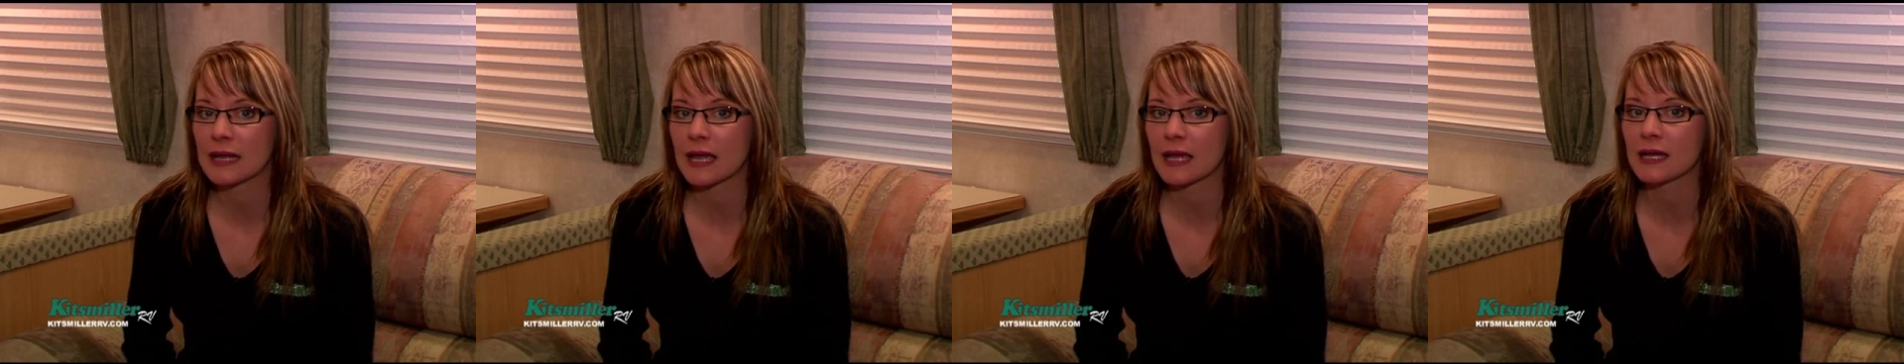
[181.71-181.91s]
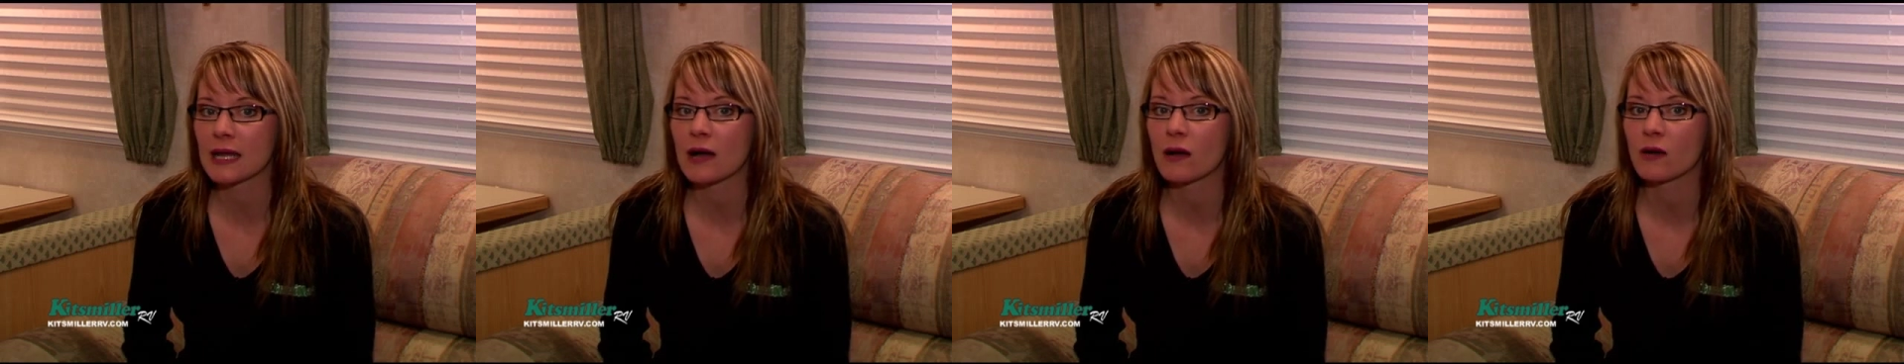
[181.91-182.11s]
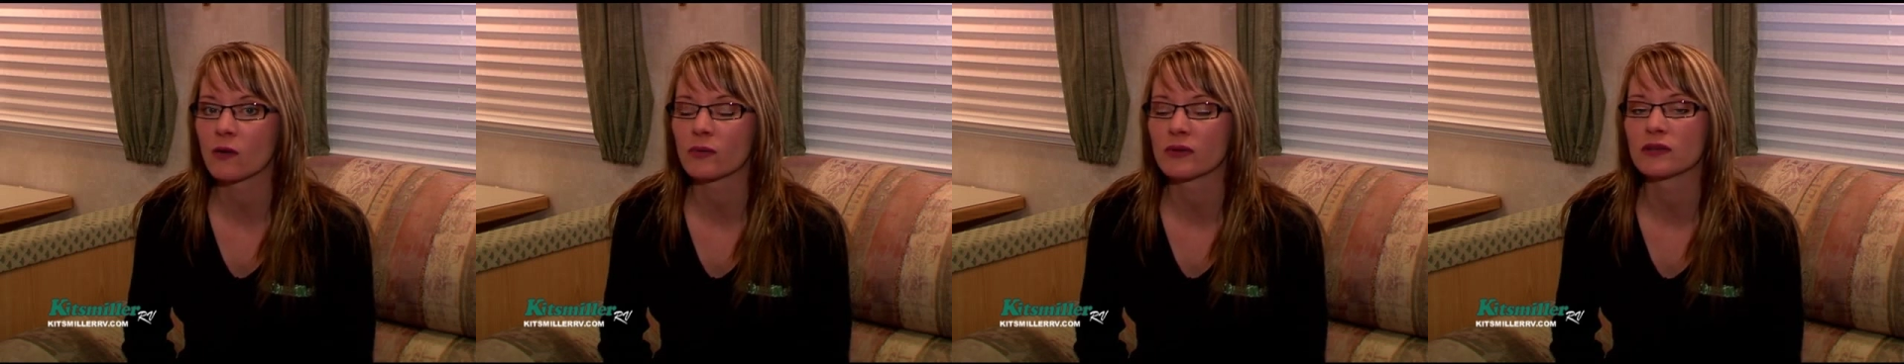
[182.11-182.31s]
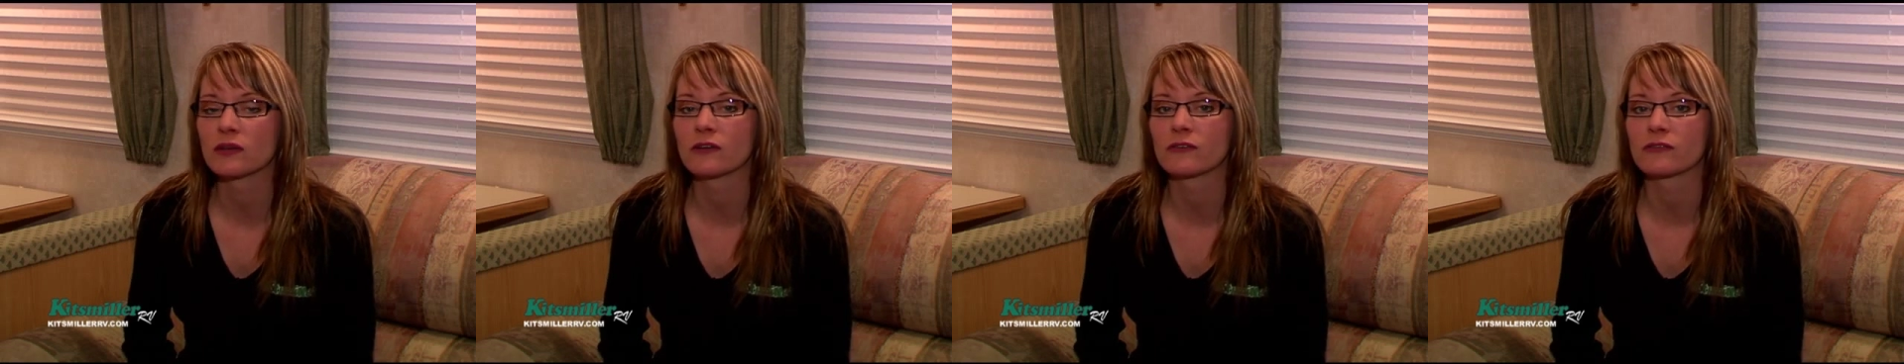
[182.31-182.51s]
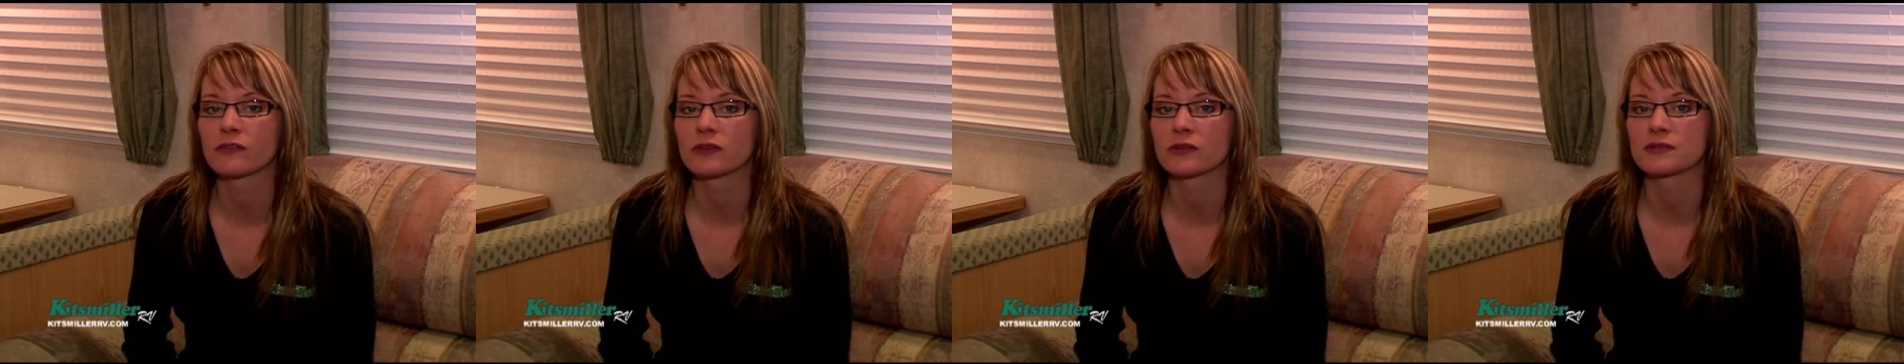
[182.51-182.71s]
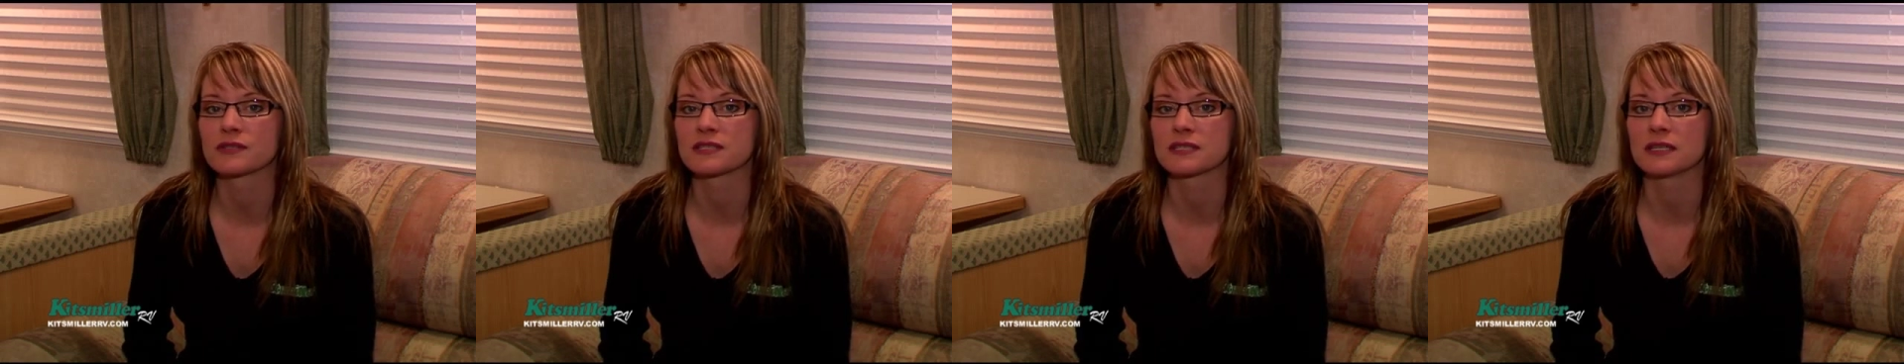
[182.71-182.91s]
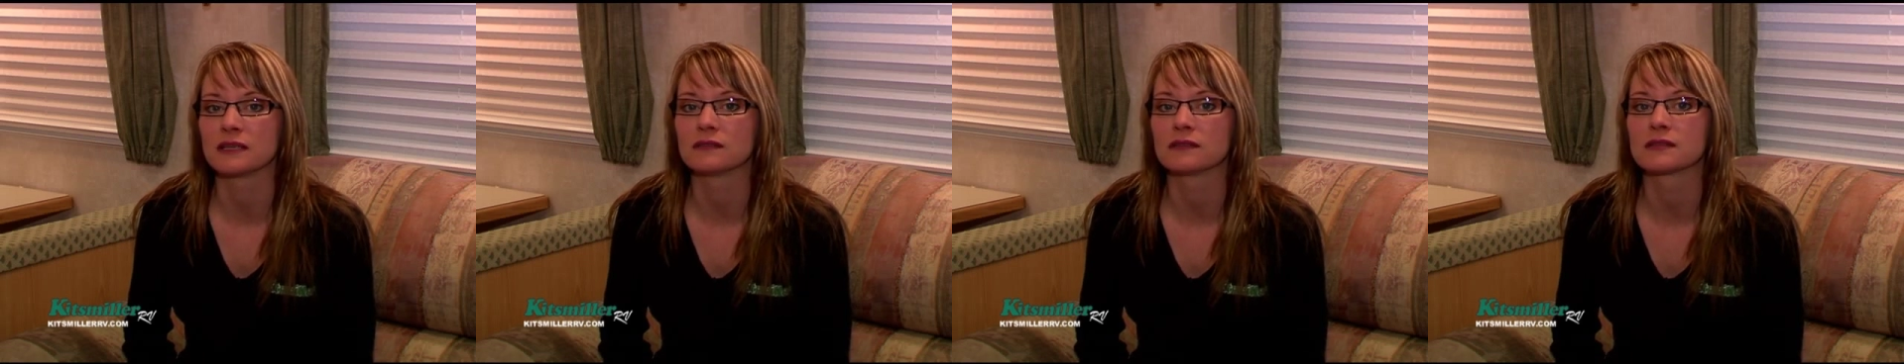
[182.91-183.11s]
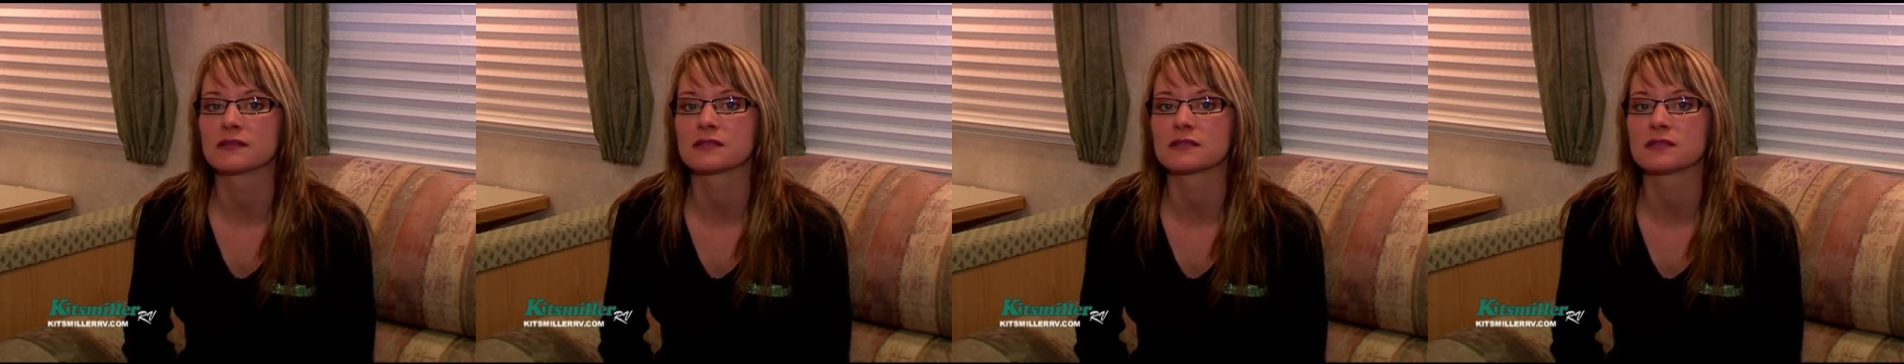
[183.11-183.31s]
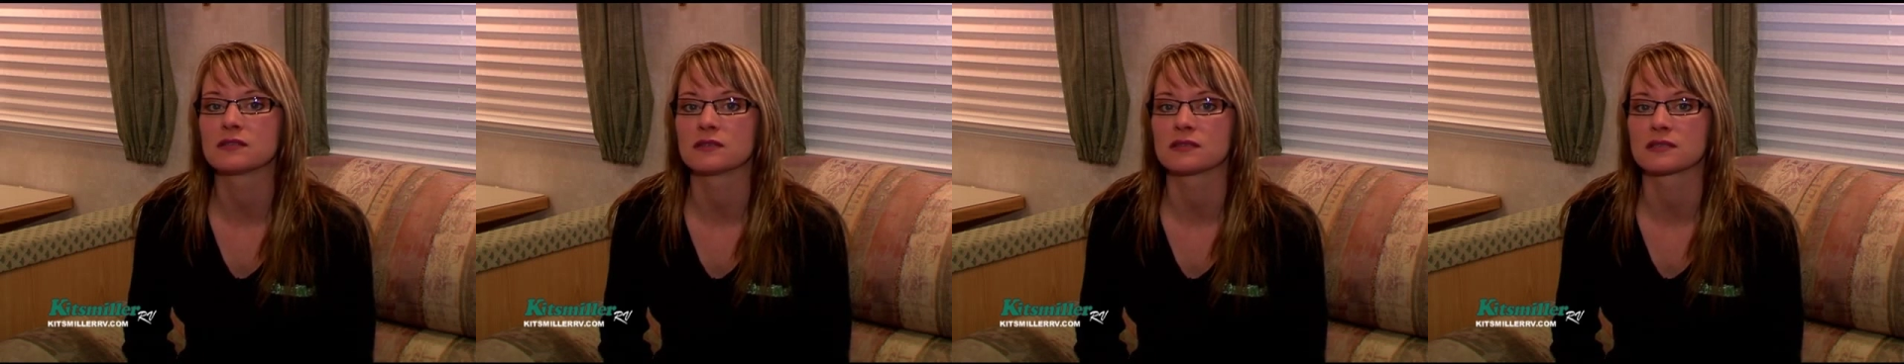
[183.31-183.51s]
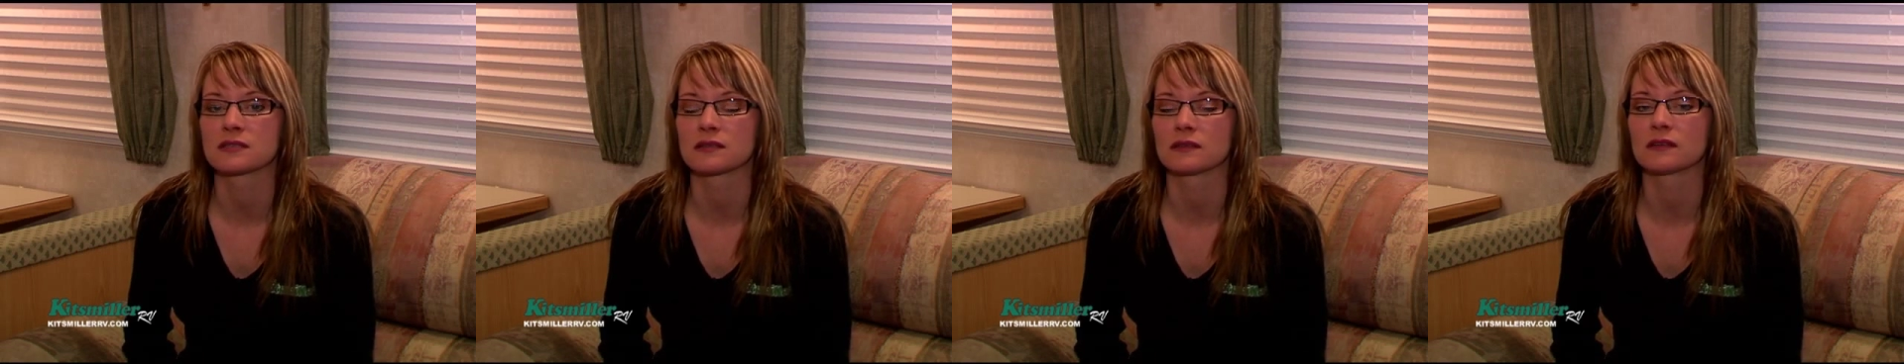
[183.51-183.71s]
an 8-hour window for those sealants
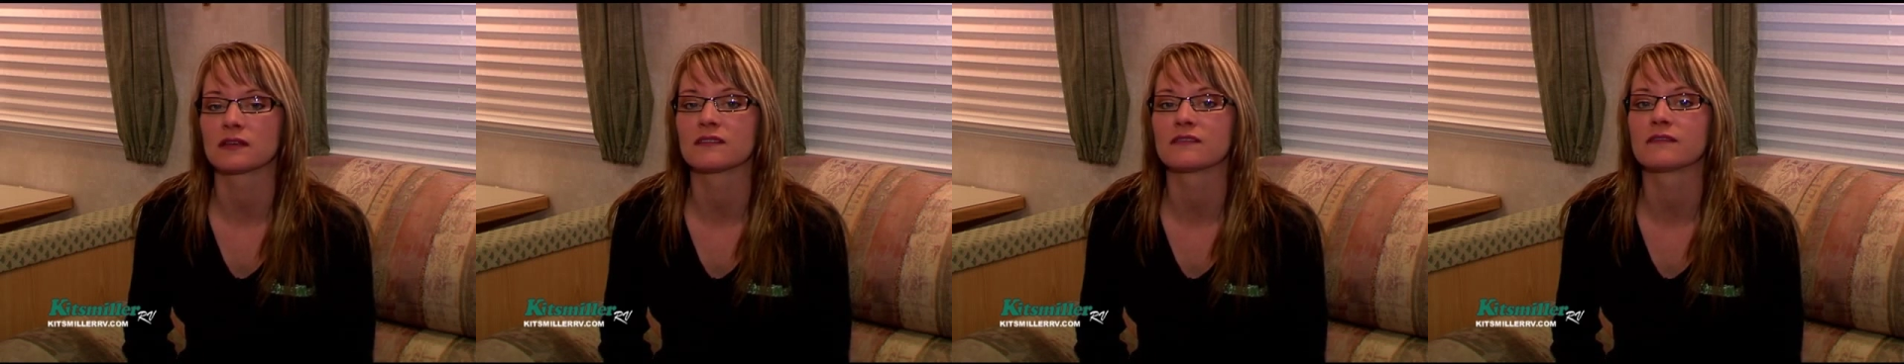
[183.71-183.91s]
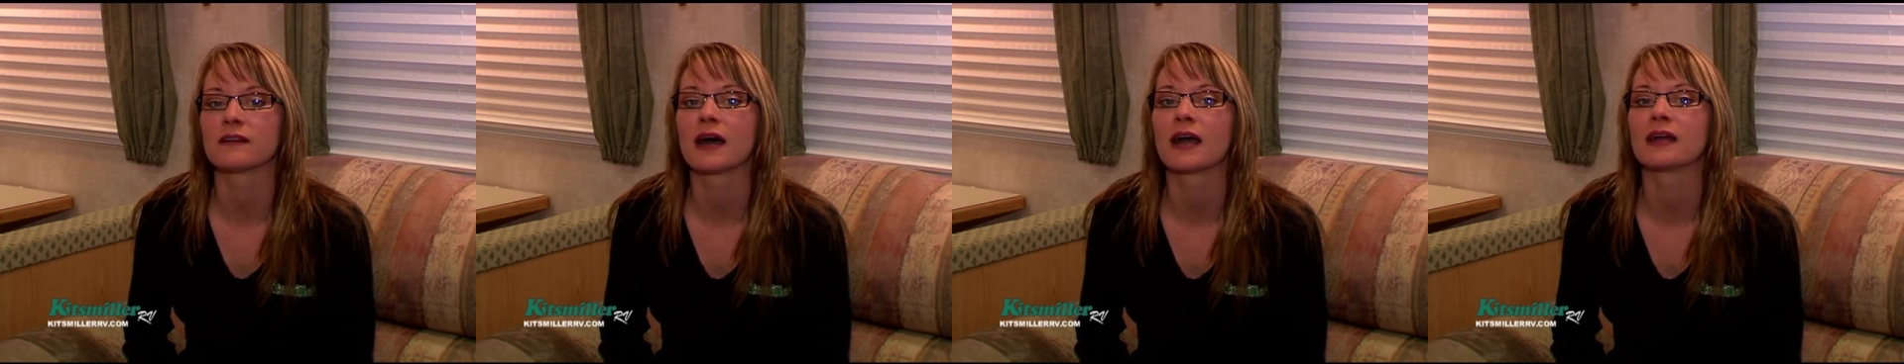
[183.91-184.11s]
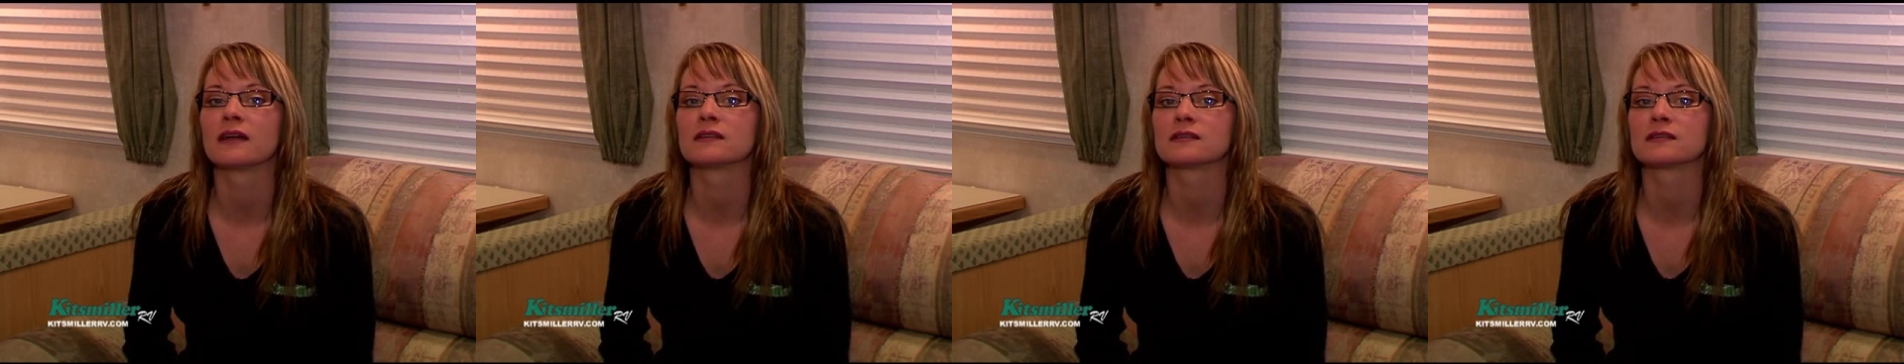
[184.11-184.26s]
to solidify